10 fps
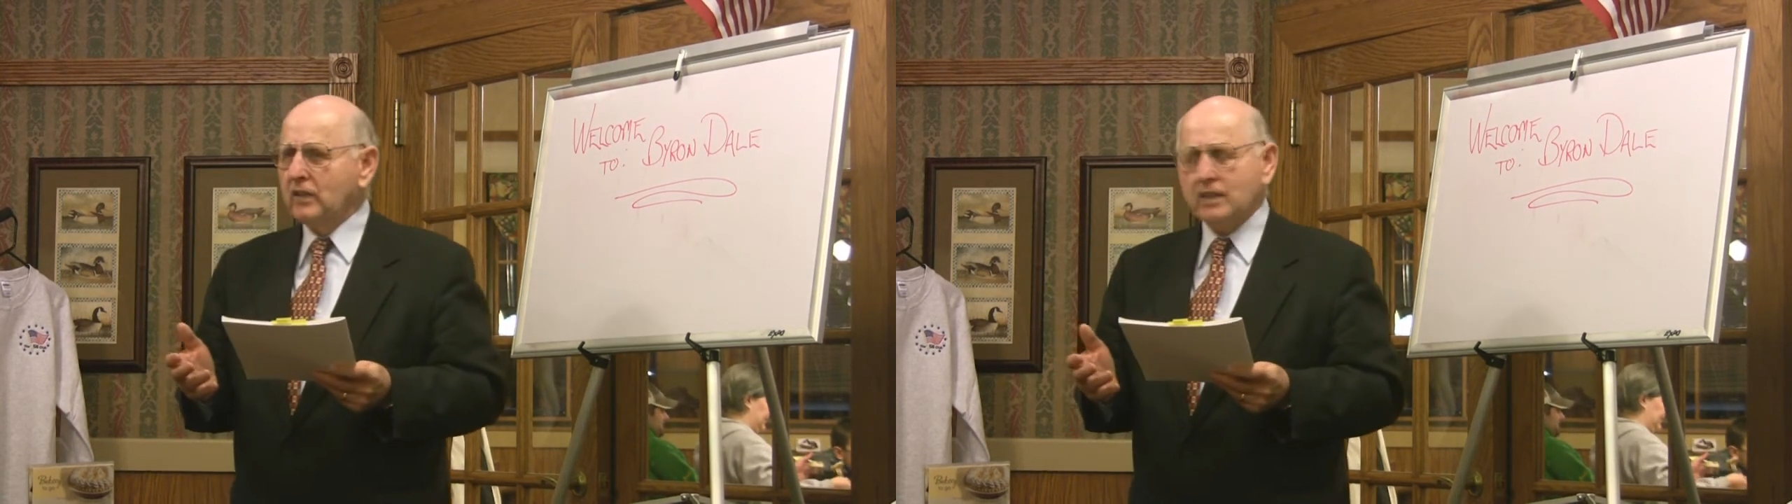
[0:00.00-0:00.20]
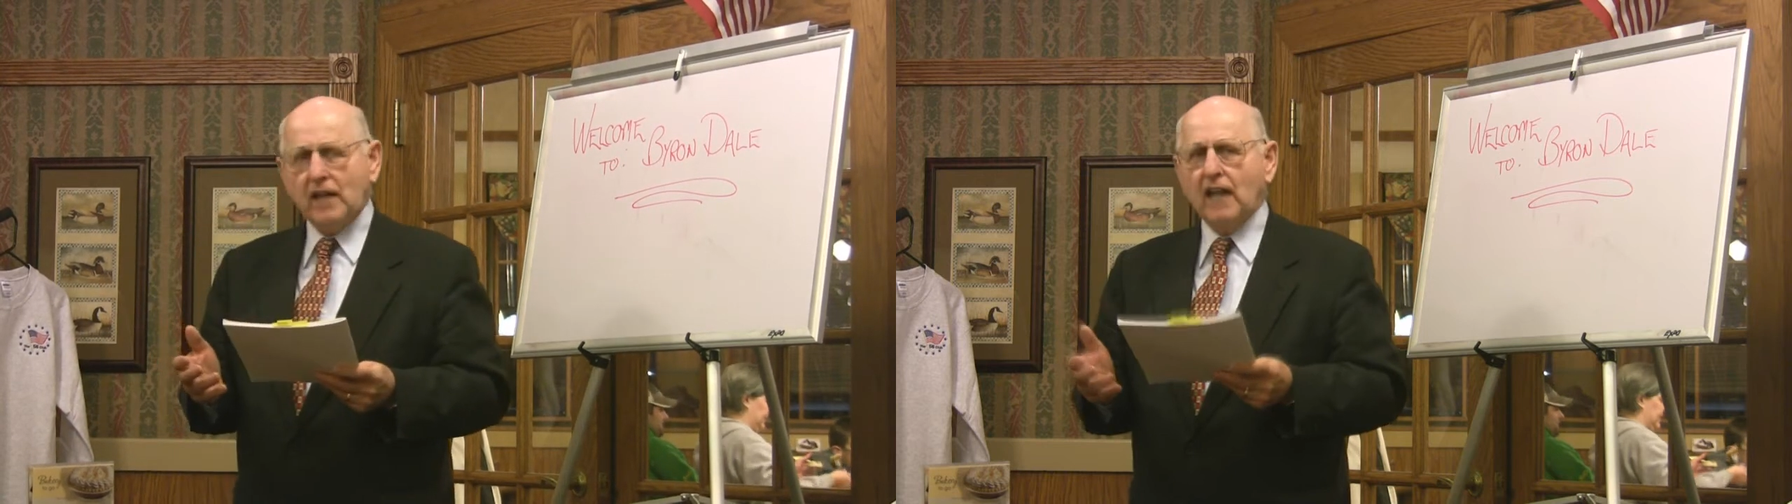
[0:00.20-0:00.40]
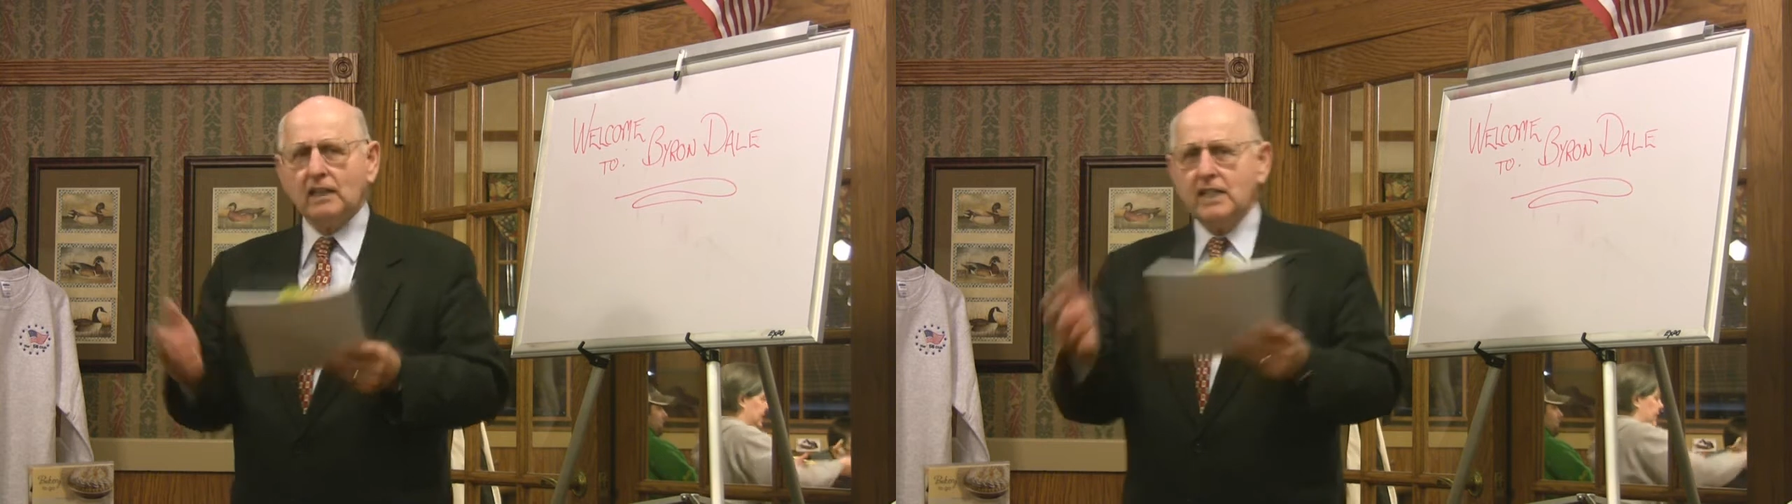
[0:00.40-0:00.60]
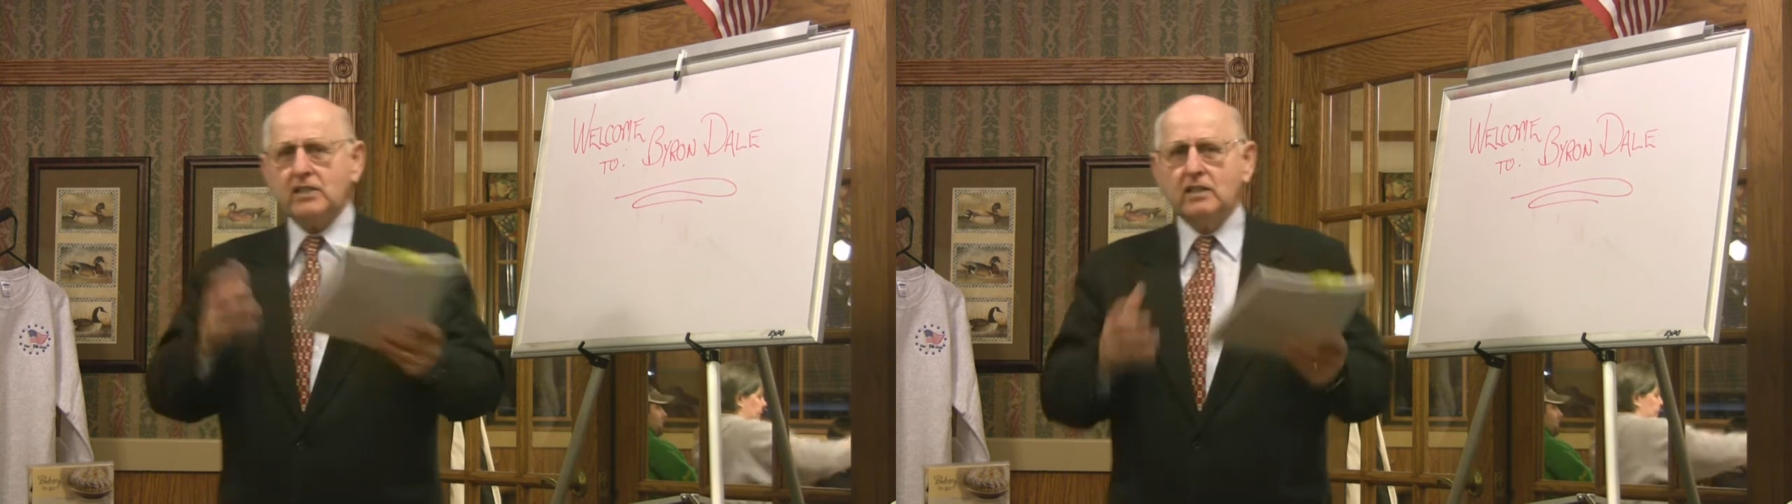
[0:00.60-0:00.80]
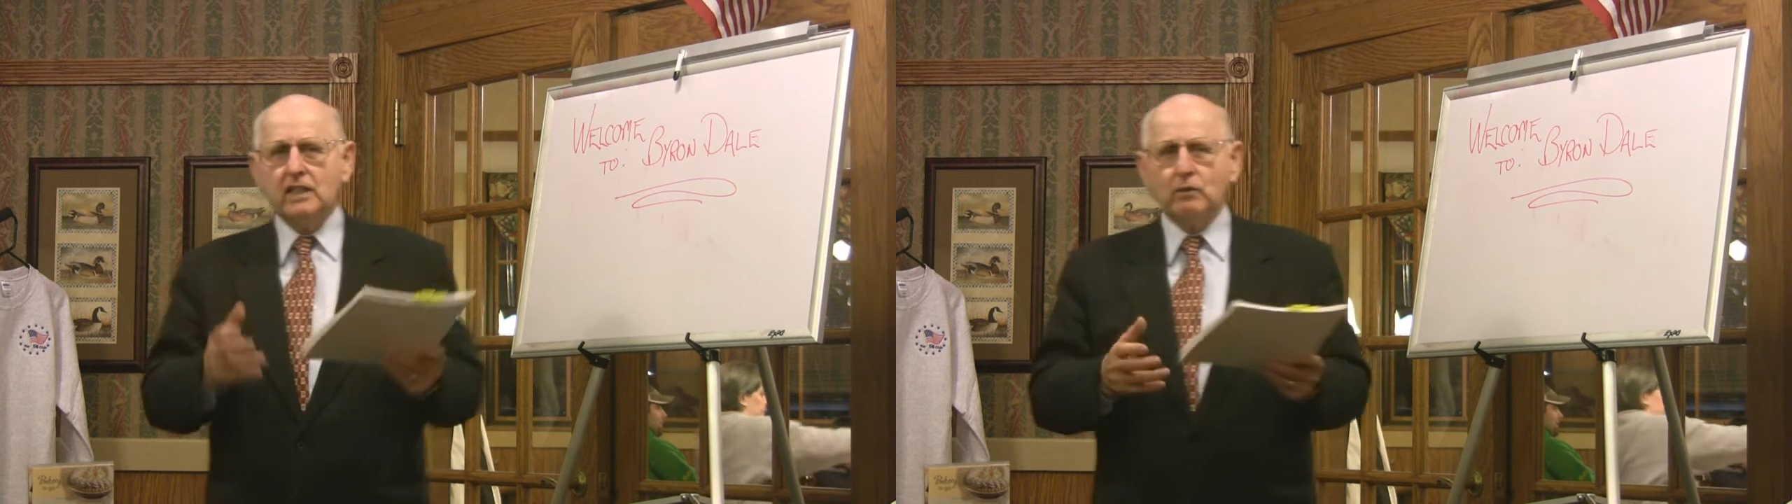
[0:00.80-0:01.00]
And as I
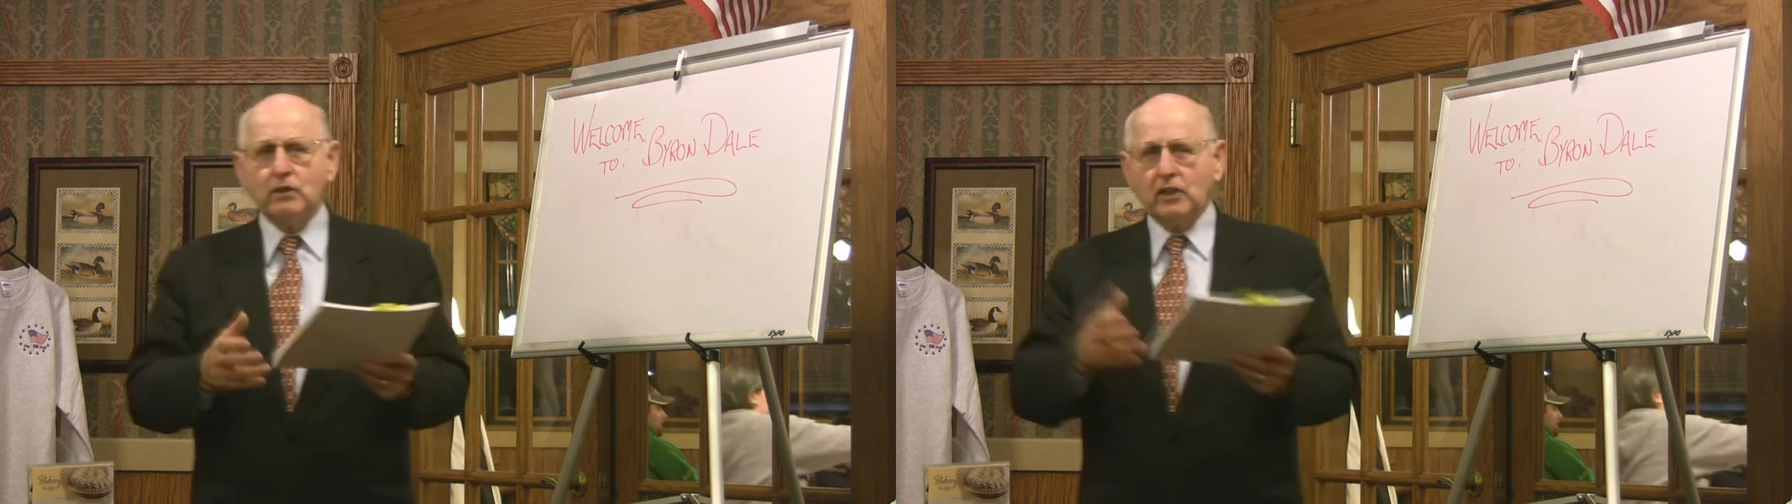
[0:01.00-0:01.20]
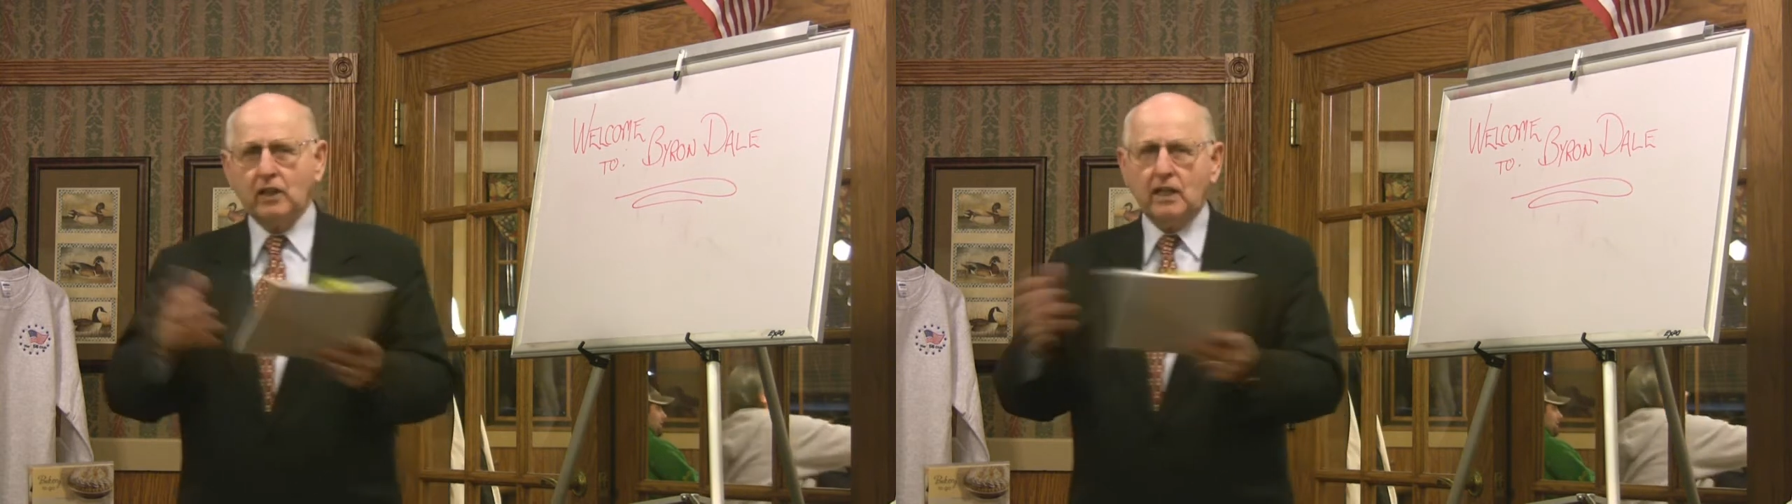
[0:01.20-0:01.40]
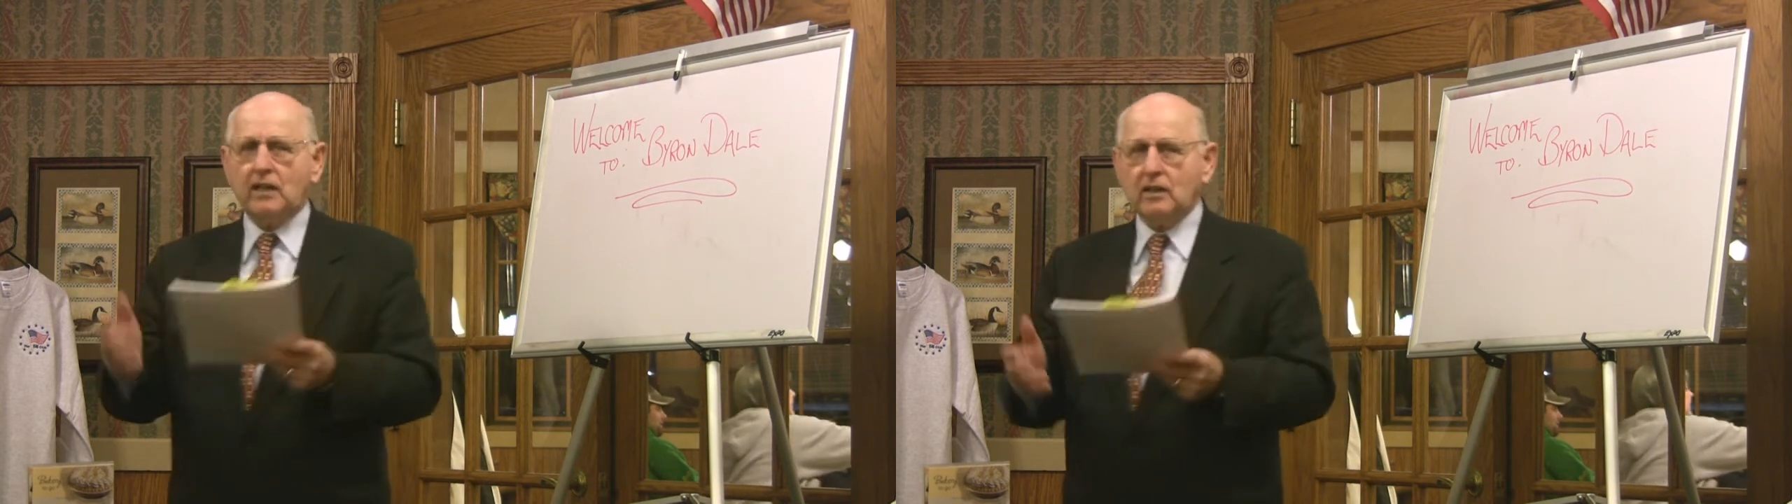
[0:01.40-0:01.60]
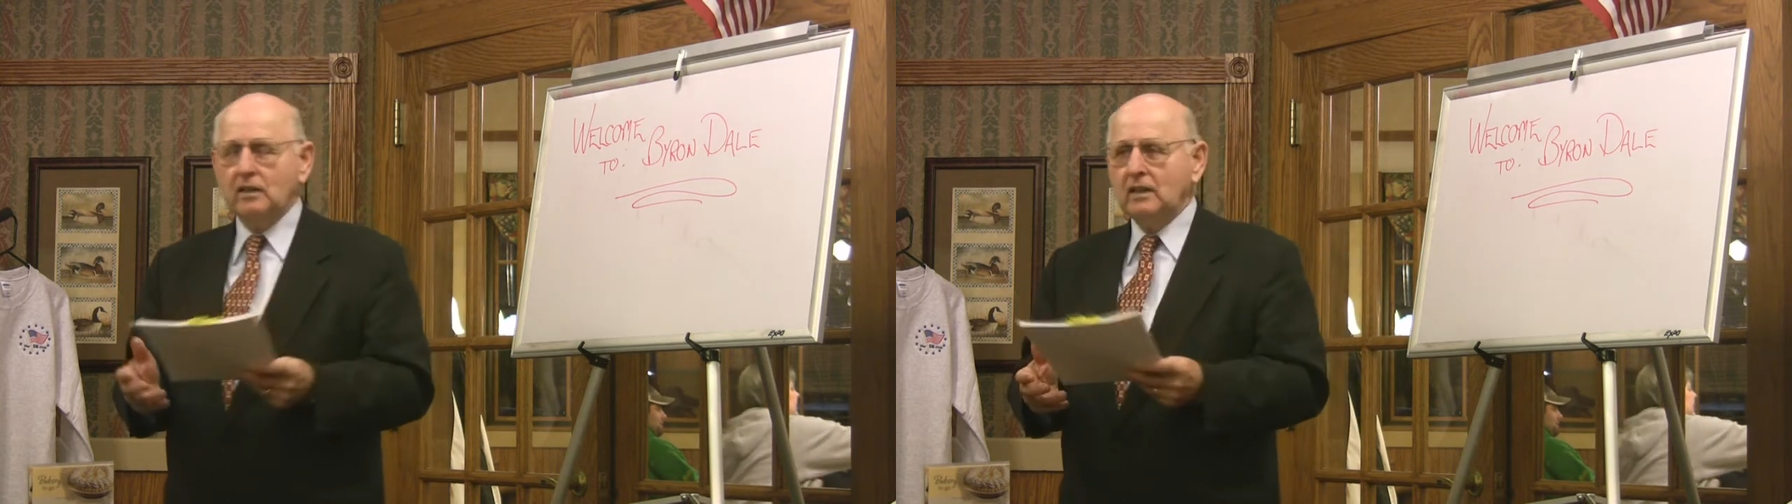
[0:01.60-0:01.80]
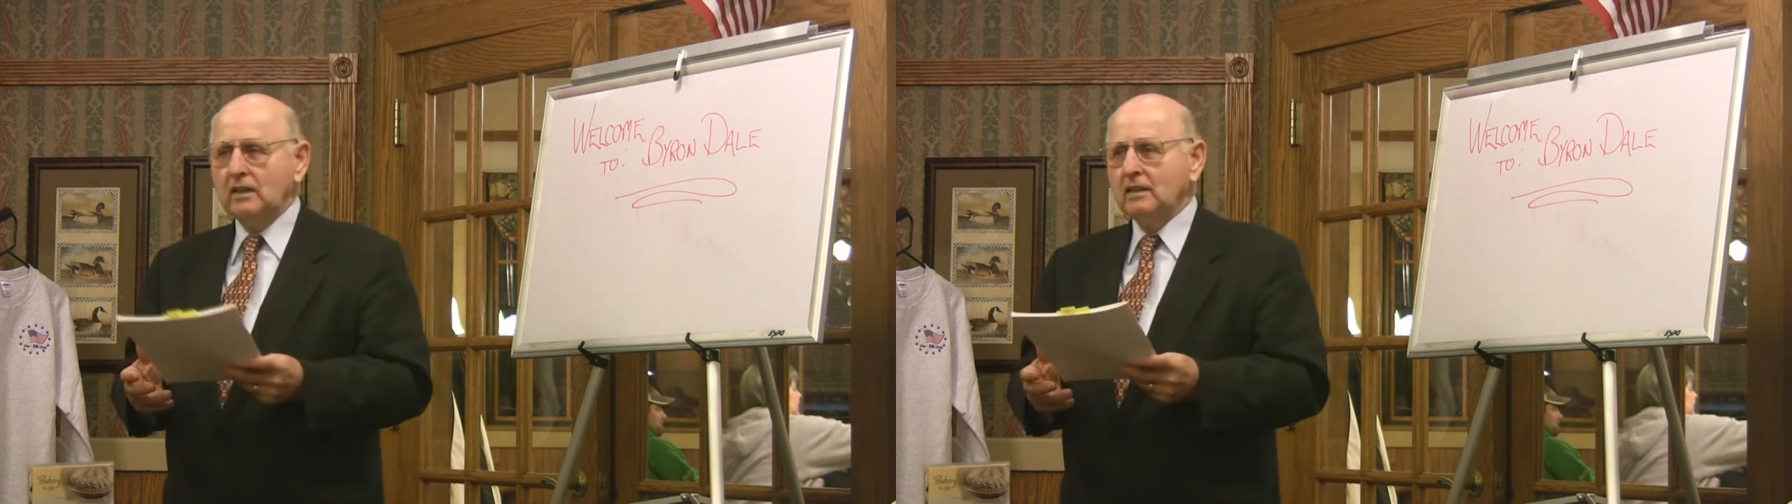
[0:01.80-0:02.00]
listened, it was clear.